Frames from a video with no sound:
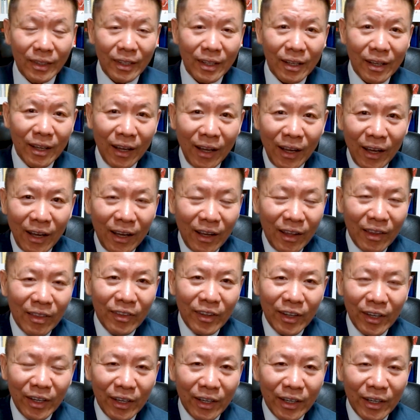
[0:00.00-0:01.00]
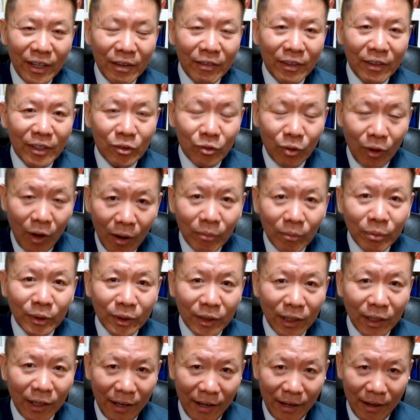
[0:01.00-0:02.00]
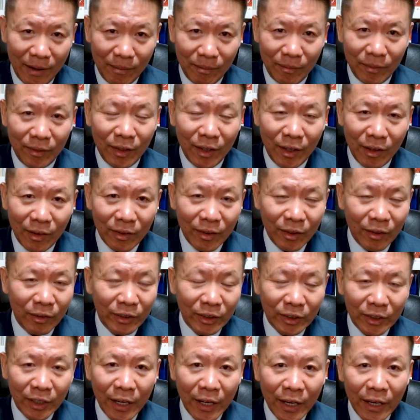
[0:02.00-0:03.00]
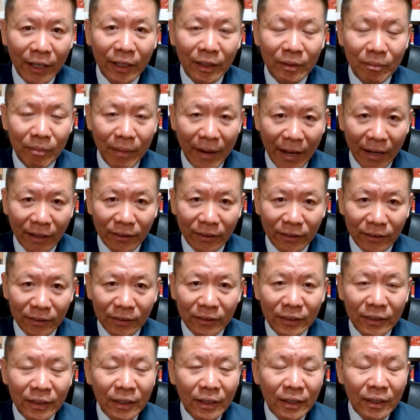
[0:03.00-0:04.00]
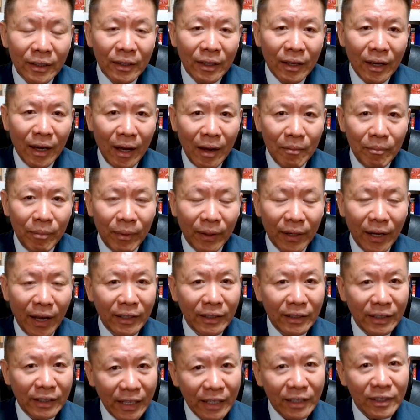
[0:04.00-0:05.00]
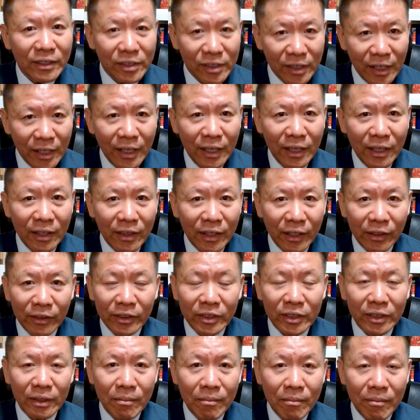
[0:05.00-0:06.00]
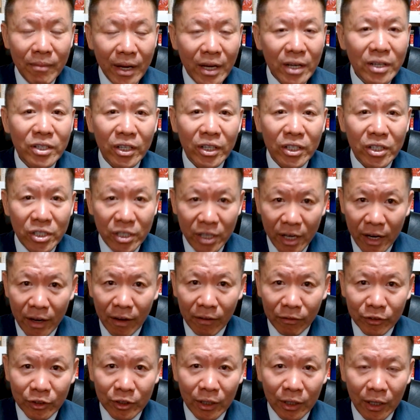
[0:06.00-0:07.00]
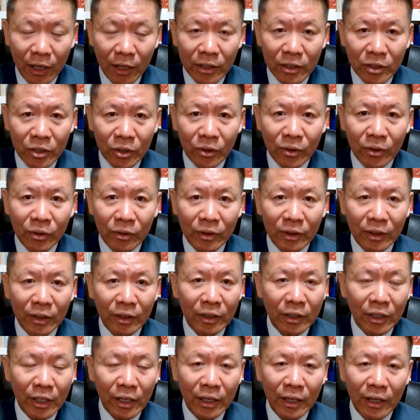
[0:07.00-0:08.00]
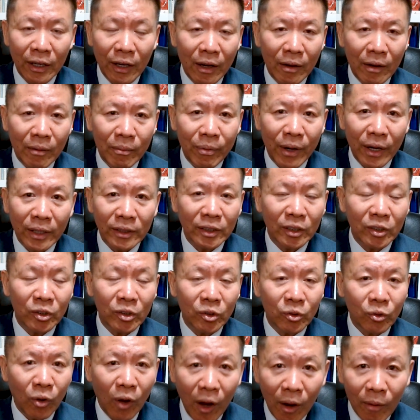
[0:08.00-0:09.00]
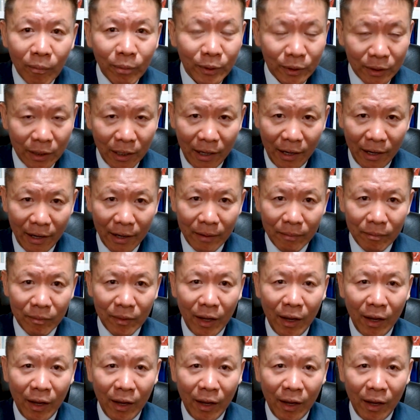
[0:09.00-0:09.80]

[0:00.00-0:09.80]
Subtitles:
even Trump's time, there was heated battle. But I did see there is a major shift during the President Trump's time